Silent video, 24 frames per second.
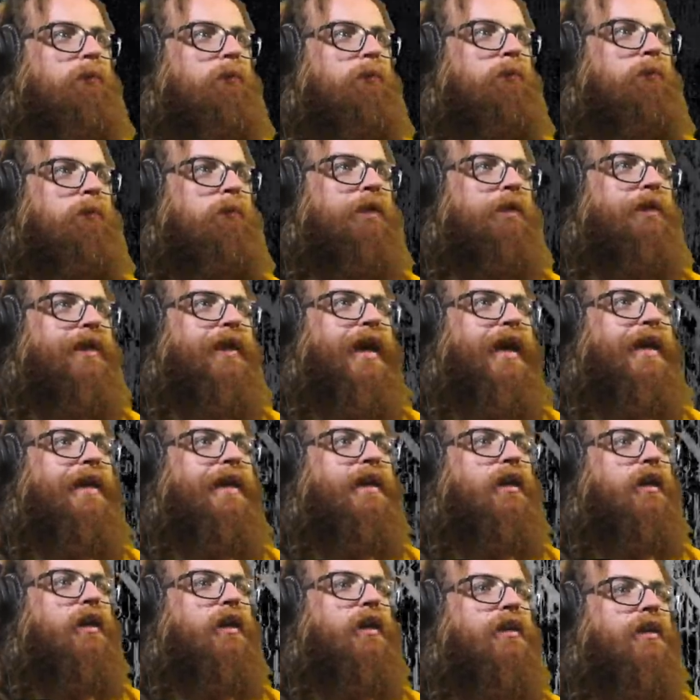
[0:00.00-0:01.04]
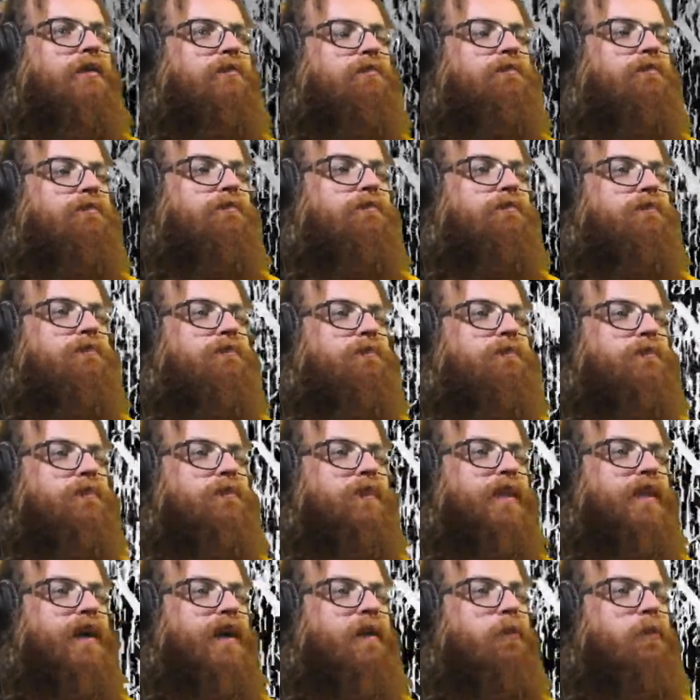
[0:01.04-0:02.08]
Well, that, uh,
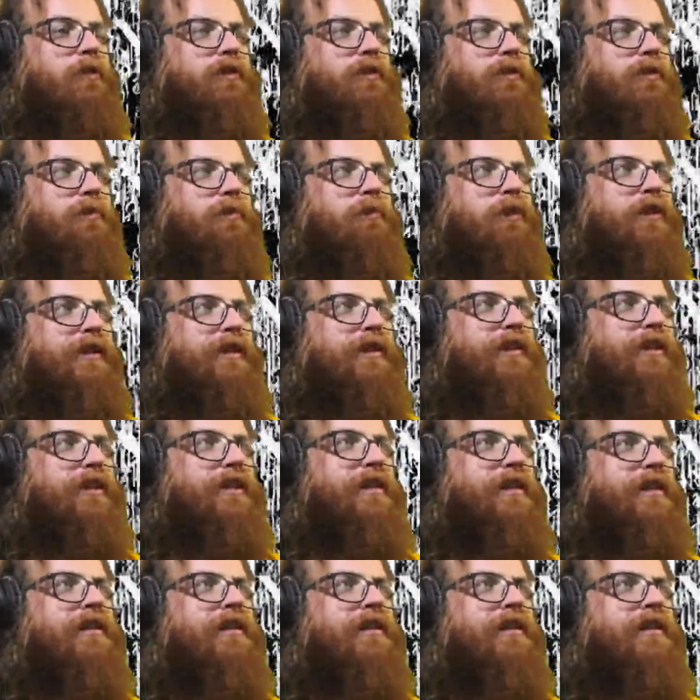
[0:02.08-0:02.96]
that was pretty lit.